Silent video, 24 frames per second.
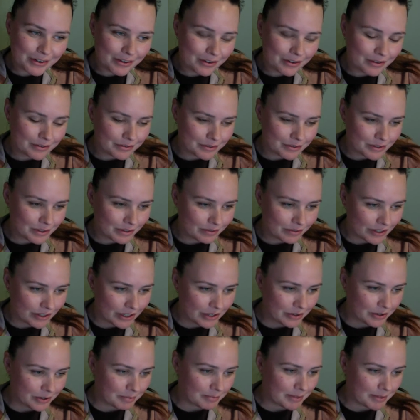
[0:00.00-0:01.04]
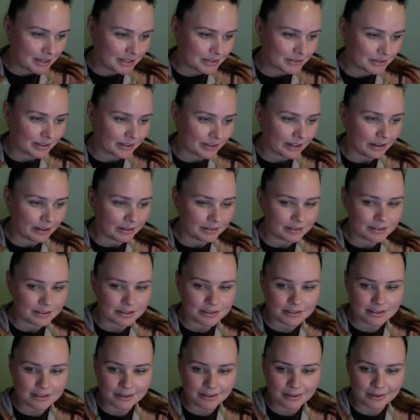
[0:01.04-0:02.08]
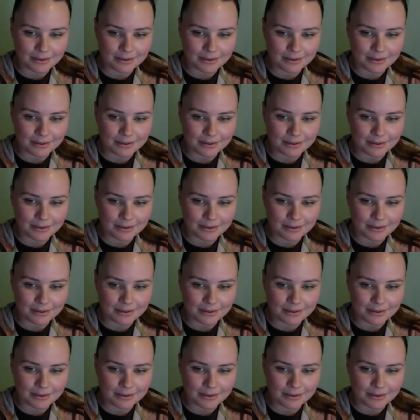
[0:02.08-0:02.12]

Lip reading: of not very good mental health. So,